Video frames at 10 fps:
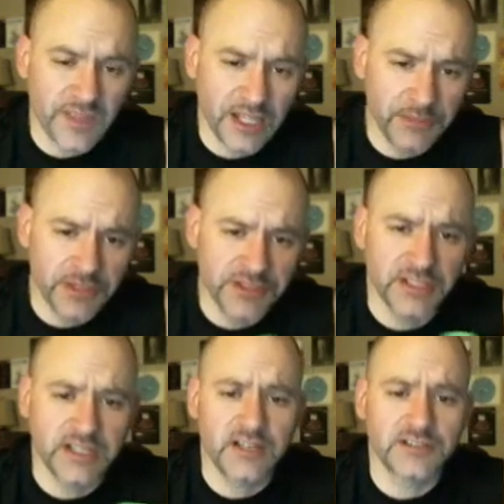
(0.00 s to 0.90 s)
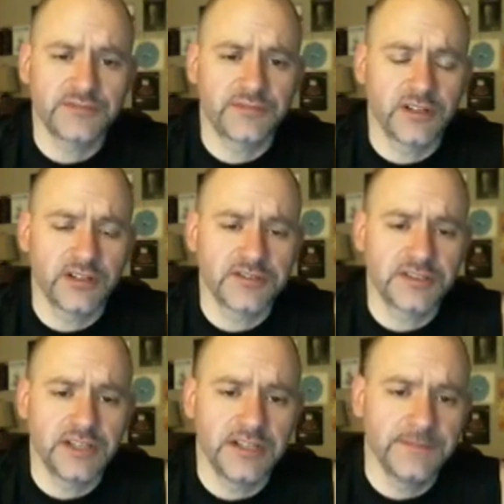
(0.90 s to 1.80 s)
Had my Shakeology for lunch
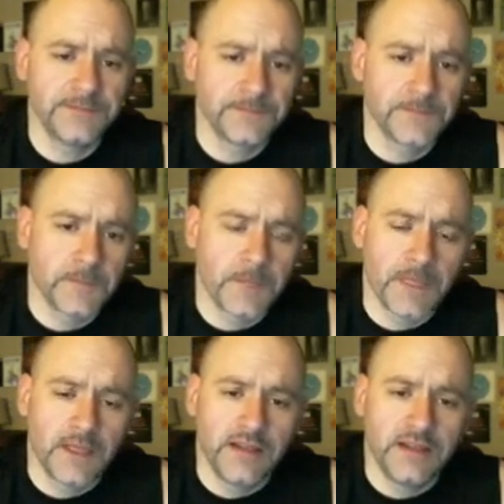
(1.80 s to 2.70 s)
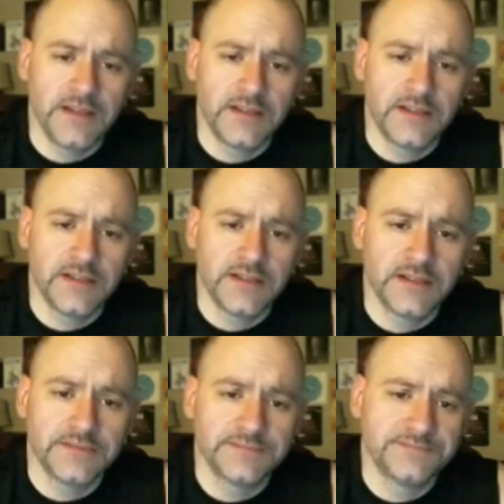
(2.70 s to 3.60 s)
today, and
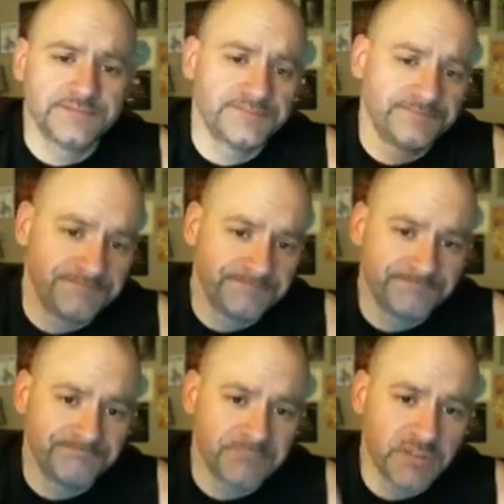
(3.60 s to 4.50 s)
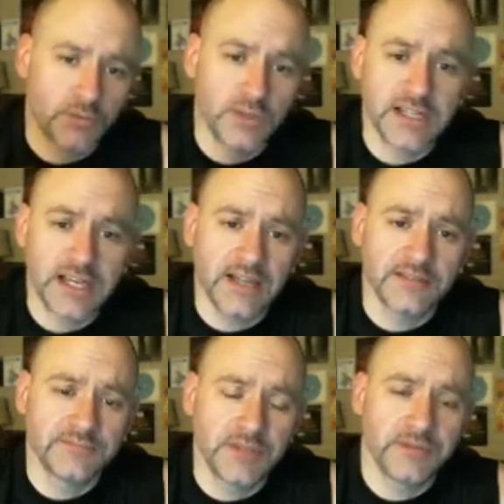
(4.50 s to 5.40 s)
uh, that's what I got.
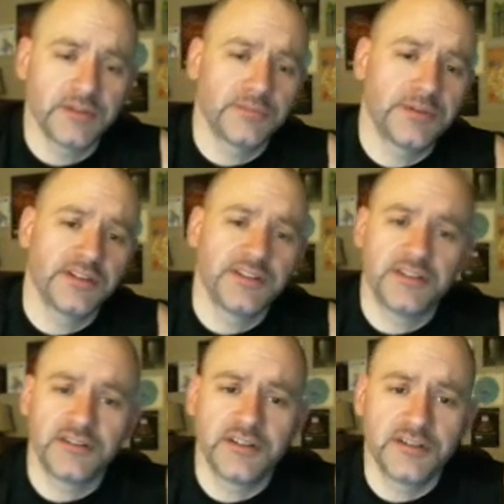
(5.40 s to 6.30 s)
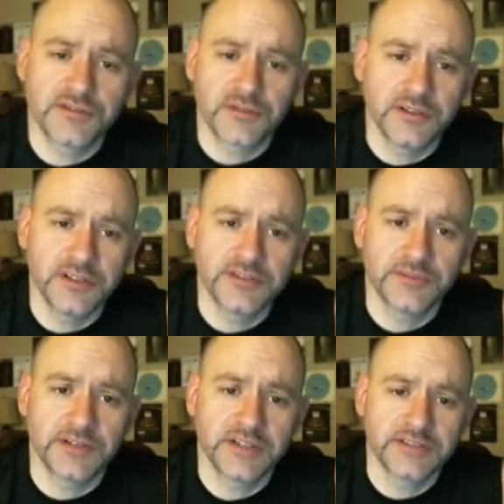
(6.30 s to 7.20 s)
Maybe a little bit of dinner here shortly,
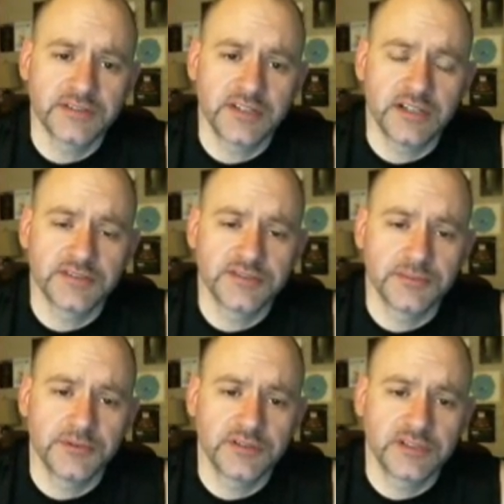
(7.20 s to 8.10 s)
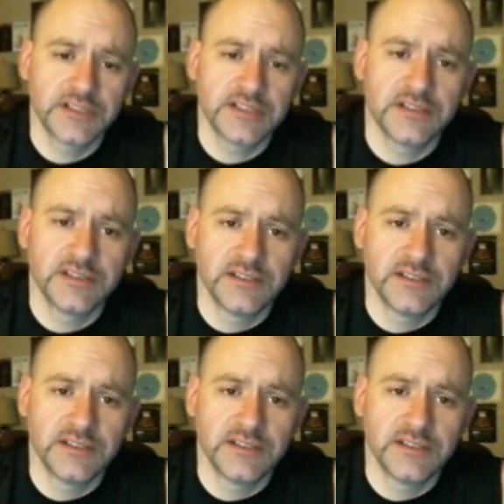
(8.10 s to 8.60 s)
something nice and uh, simple and clean.